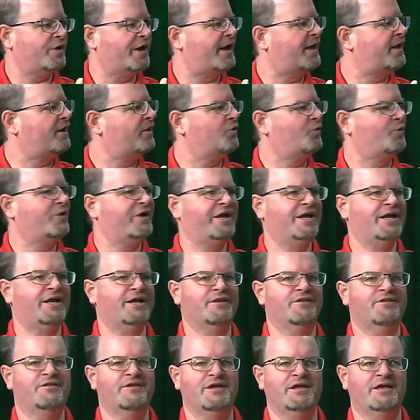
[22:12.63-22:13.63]

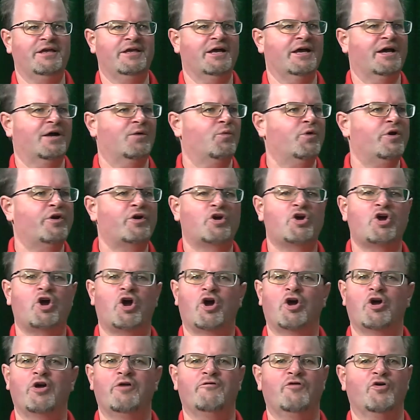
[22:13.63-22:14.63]
Halloween, the Winter
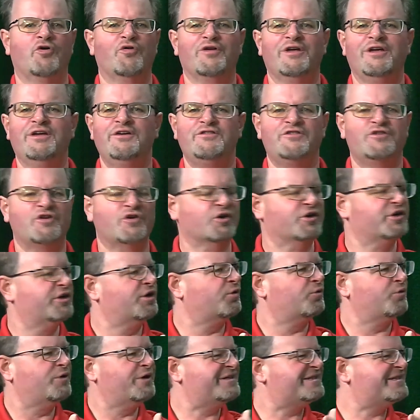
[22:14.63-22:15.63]
Carnival, Easter,
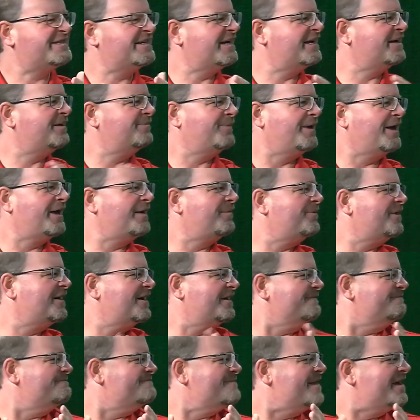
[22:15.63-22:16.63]
we'd see
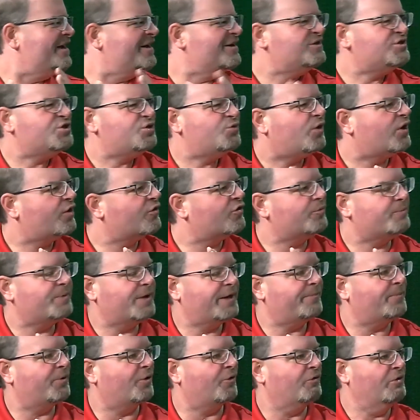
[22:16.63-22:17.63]
maybe 200
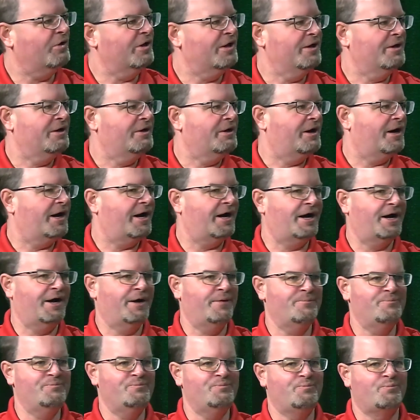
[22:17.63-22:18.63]
people.
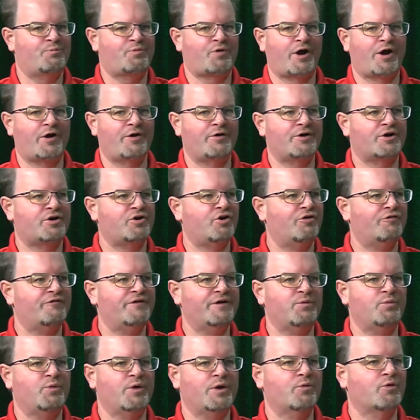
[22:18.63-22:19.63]
Prior to
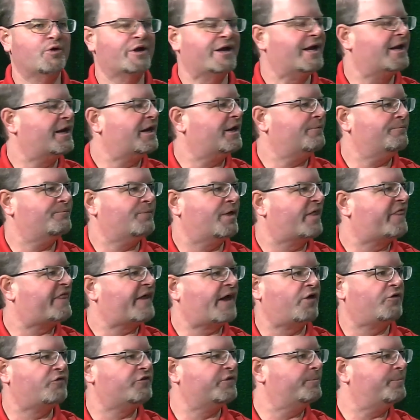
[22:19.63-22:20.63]
COVID, we were getting
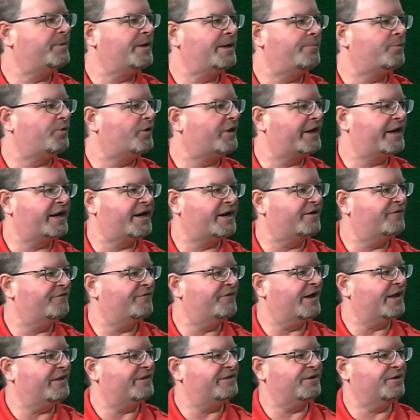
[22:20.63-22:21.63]
1,000 people at an
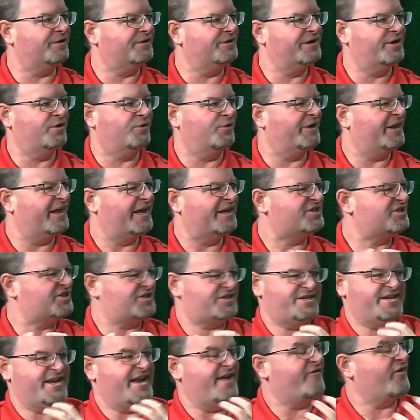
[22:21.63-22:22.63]
event that, and that
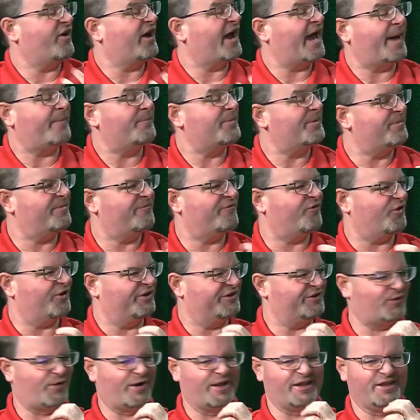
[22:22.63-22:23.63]
just never happened before.
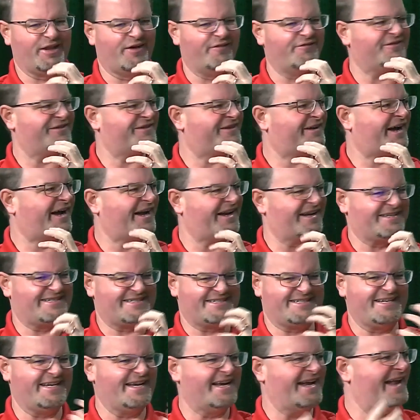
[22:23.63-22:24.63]
And so I loved kind of
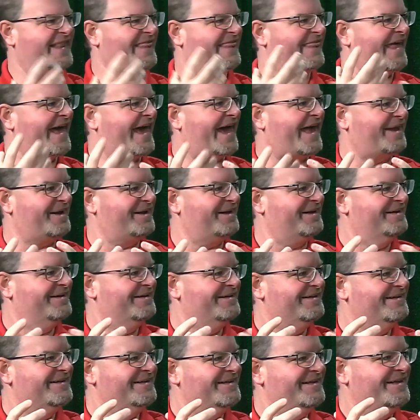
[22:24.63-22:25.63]
seeing that,
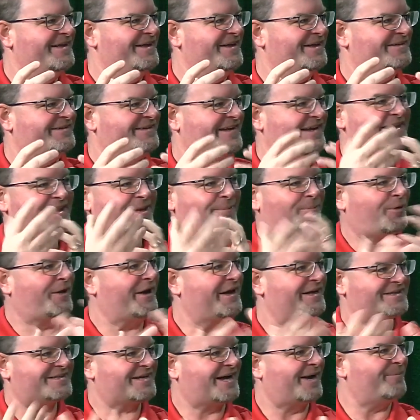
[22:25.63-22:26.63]
seeing the
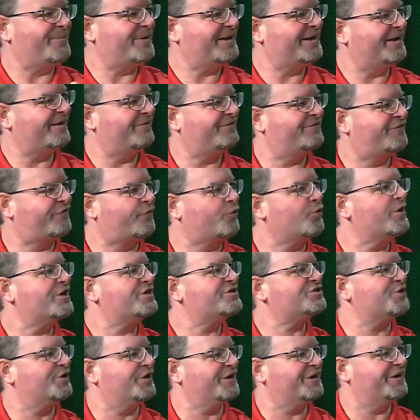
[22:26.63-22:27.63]
plans come into
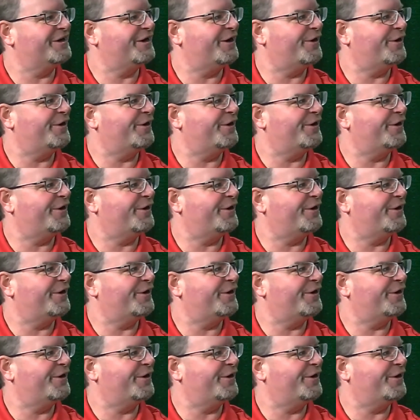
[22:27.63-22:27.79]
fruition,